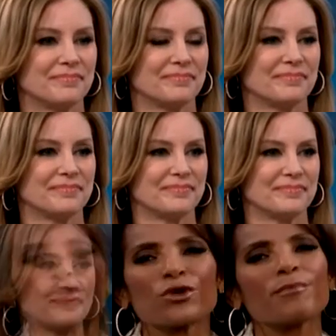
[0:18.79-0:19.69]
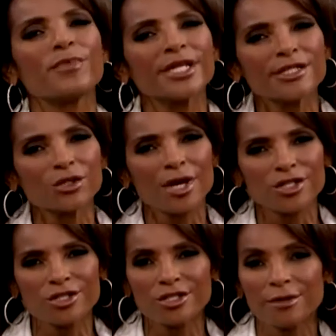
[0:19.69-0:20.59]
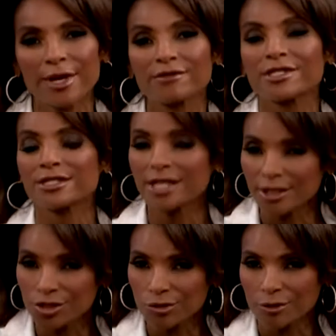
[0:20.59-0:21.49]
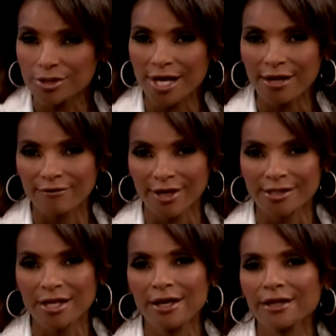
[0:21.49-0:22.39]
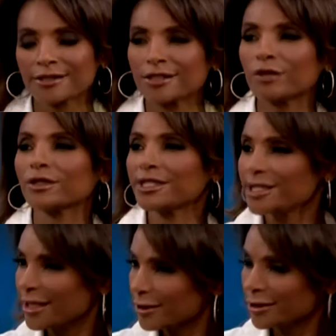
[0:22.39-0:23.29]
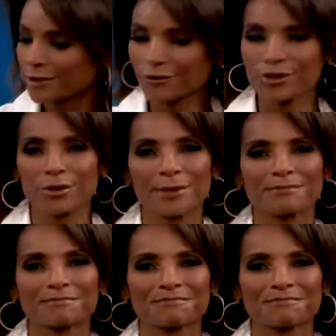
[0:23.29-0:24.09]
to answer some of your biggest questions about sexual side effects. So let's take a look at the first one.